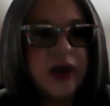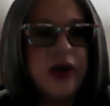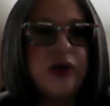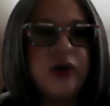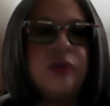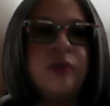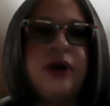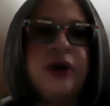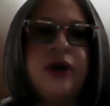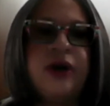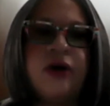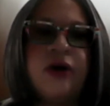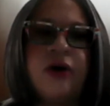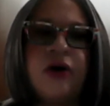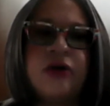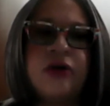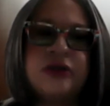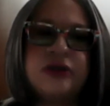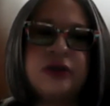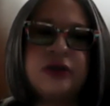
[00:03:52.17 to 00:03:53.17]
We
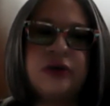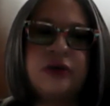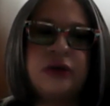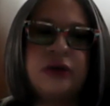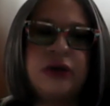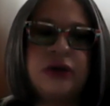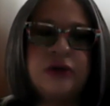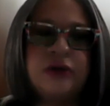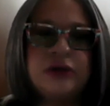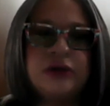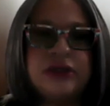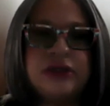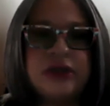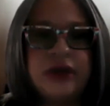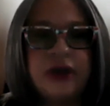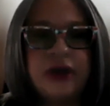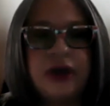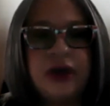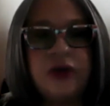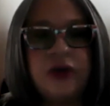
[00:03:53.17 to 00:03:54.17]
also use
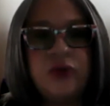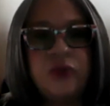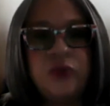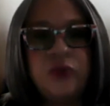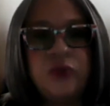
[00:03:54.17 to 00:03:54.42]
it